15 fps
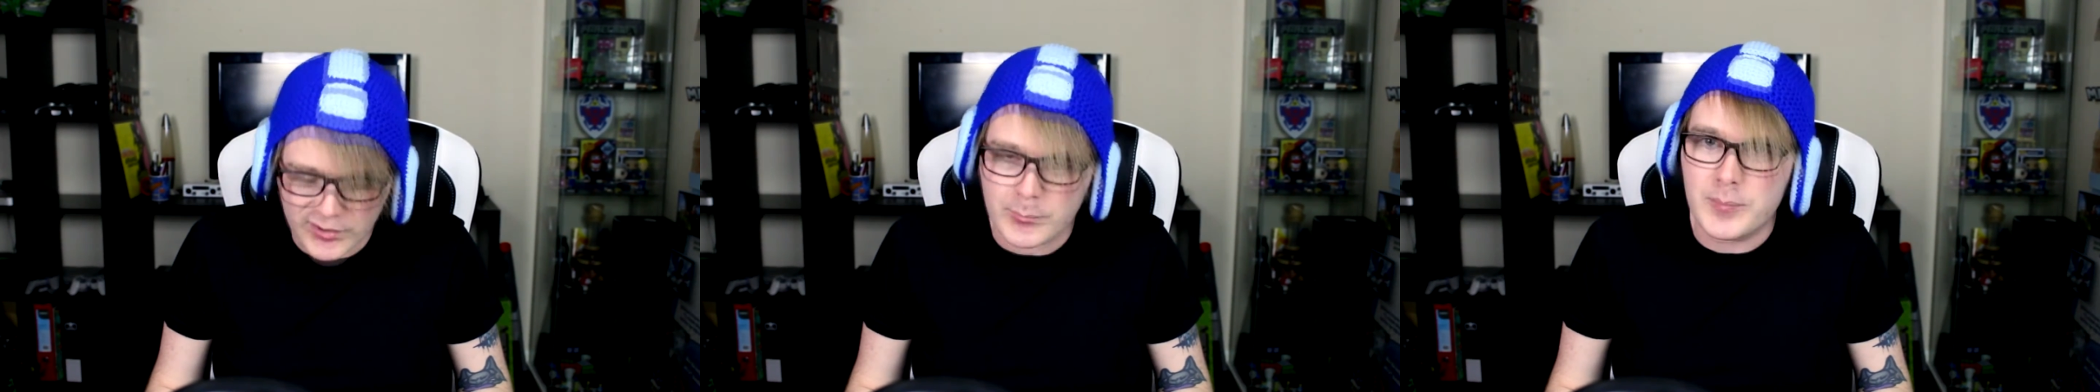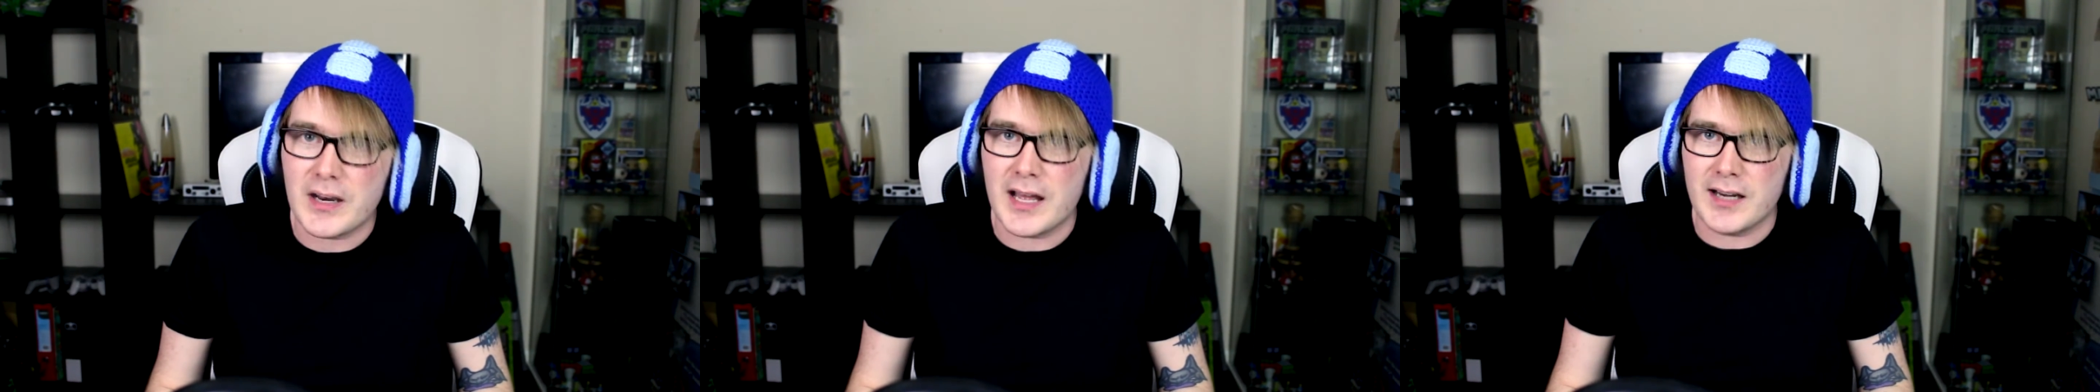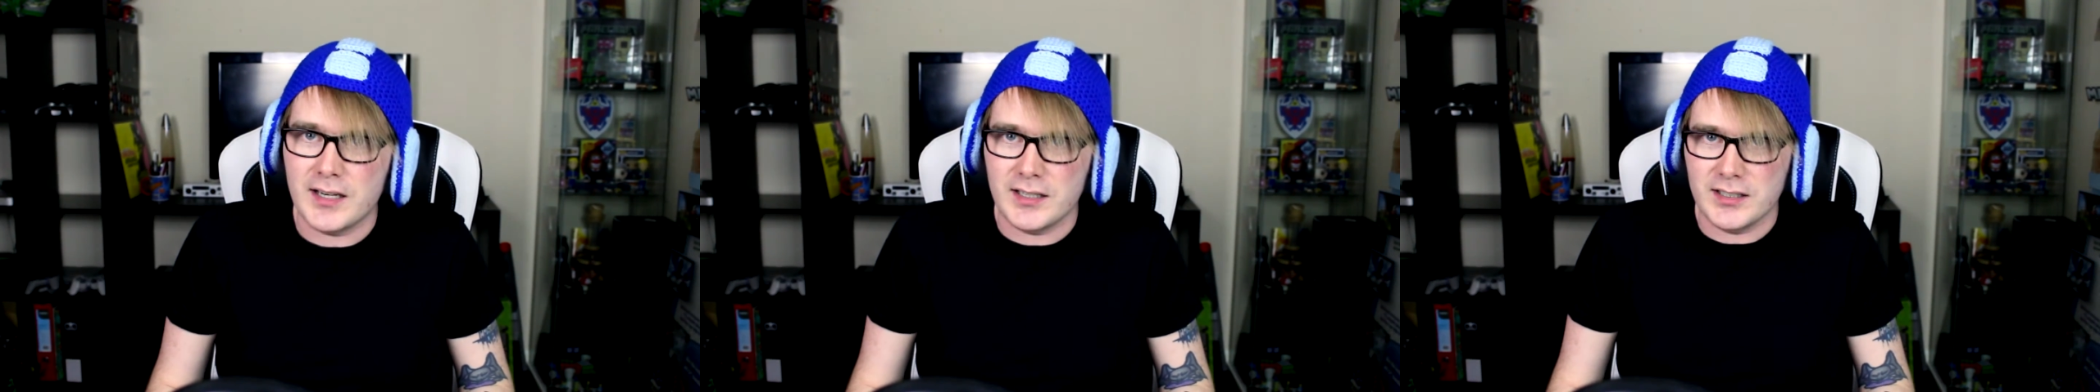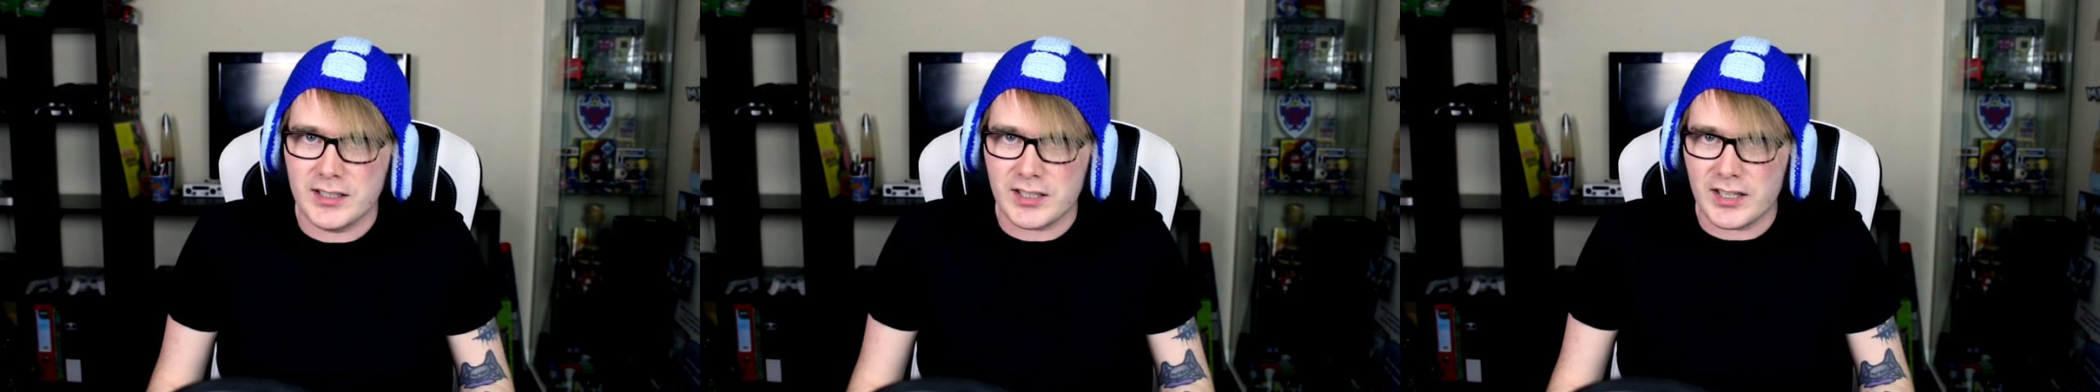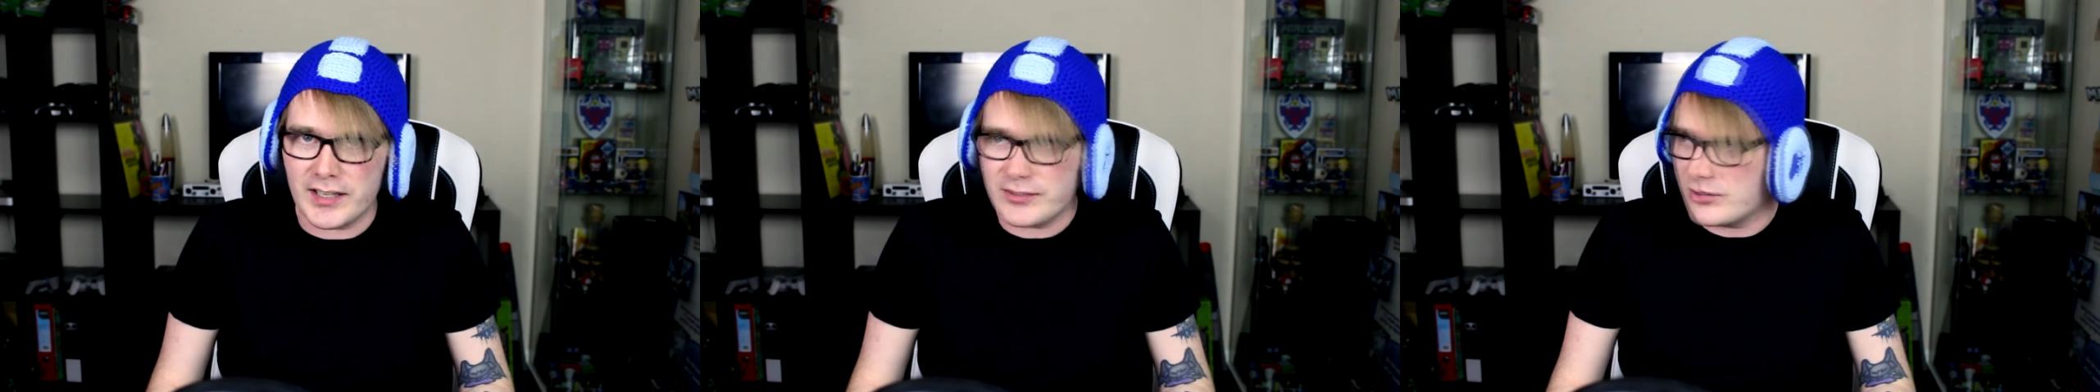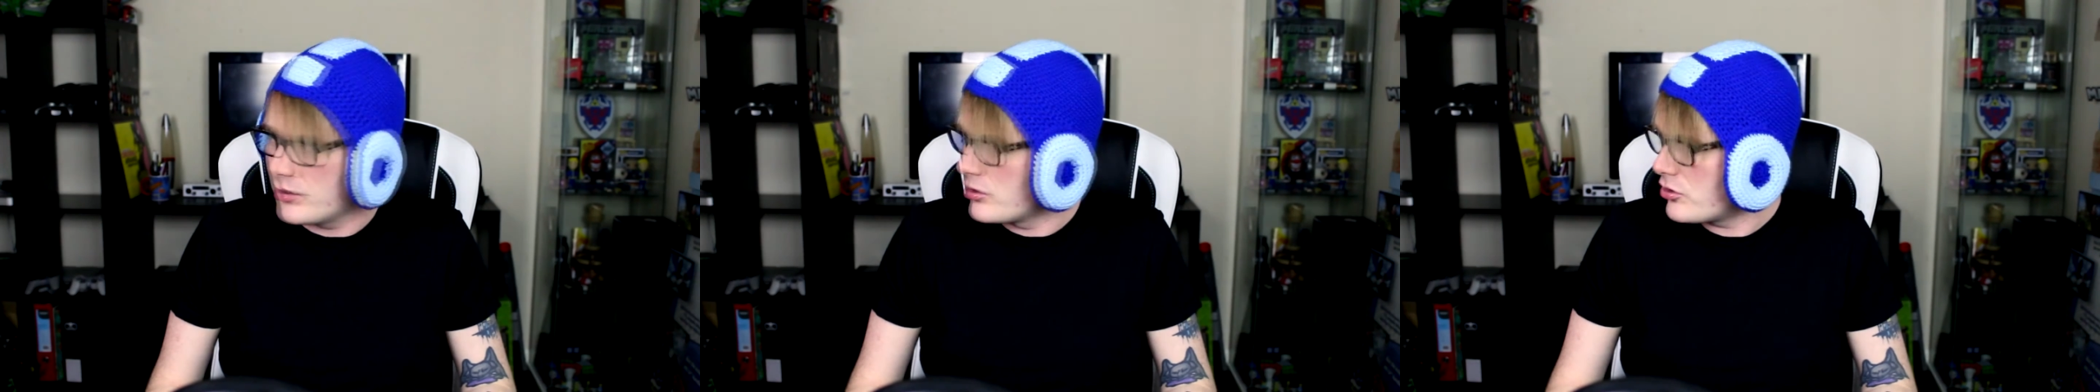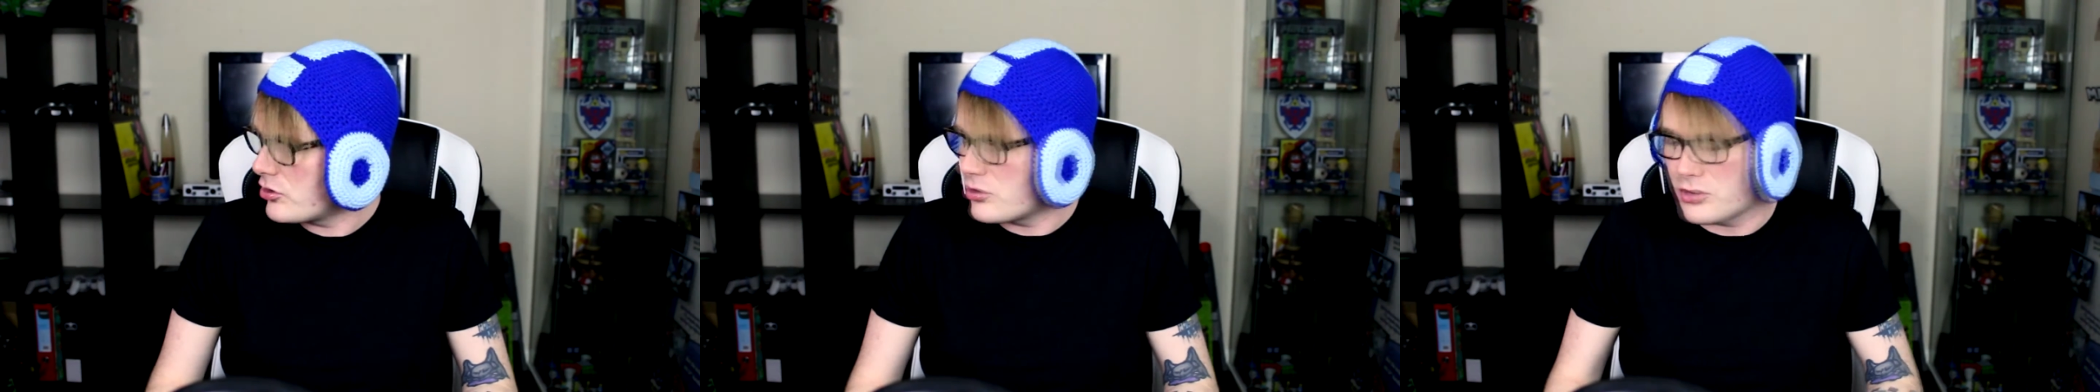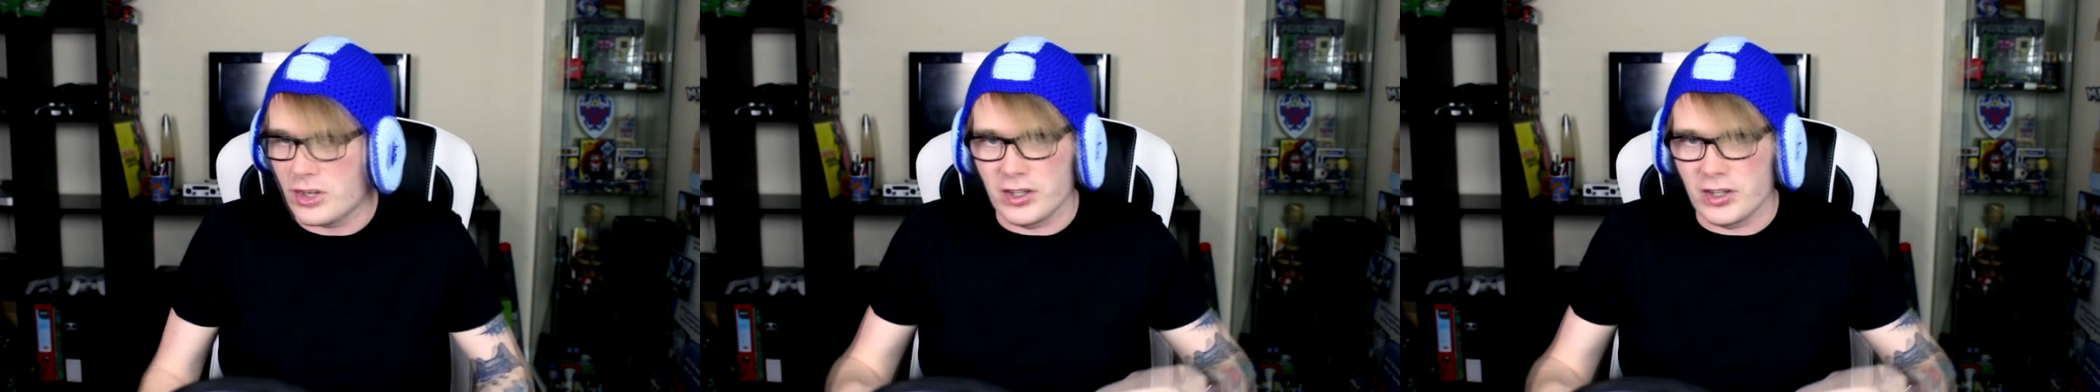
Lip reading: that have been added, and the collection is just